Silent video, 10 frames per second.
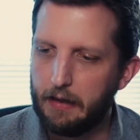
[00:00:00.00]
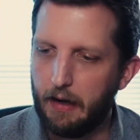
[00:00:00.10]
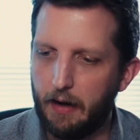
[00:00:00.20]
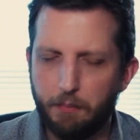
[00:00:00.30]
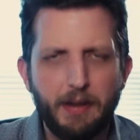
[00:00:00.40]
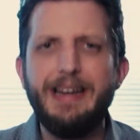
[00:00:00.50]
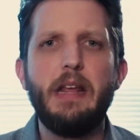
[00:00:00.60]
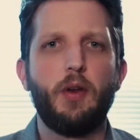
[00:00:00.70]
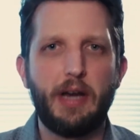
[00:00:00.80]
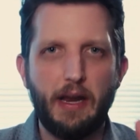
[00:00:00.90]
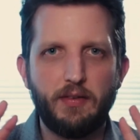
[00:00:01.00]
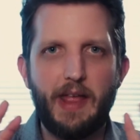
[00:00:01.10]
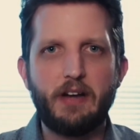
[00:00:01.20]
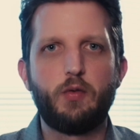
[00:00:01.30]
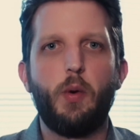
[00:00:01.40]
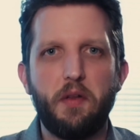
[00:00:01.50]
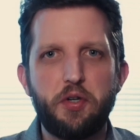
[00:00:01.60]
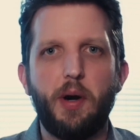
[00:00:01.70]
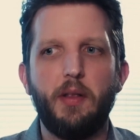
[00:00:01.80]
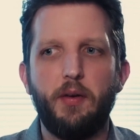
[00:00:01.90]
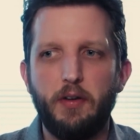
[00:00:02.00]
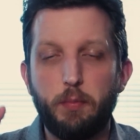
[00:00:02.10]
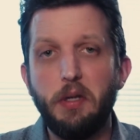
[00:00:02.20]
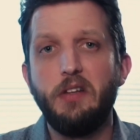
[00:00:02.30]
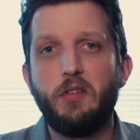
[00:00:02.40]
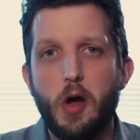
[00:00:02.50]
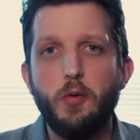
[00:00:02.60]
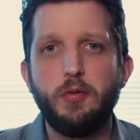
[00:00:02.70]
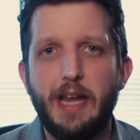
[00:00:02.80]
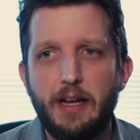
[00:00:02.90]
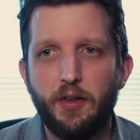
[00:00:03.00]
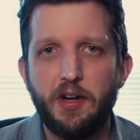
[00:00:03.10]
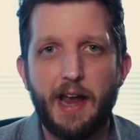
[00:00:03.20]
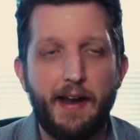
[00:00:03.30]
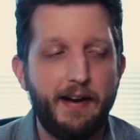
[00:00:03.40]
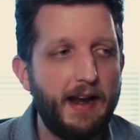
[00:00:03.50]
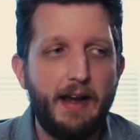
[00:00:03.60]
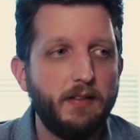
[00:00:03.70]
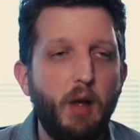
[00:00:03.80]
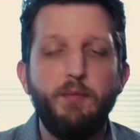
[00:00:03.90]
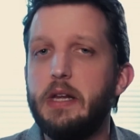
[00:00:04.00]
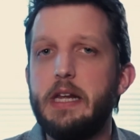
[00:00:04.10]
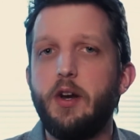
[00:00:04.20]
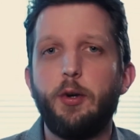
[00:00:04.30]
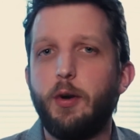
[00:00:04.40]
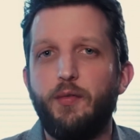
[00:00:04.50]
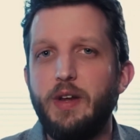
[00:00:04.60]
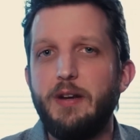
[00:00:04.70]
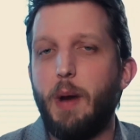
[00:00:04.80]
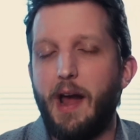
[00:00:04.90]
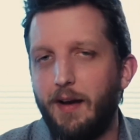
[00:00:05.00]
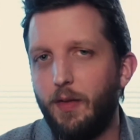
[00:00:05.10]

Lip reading: But in either case, that's where the trailer is. Please go take a look at it, and I'd love to hear your feedback.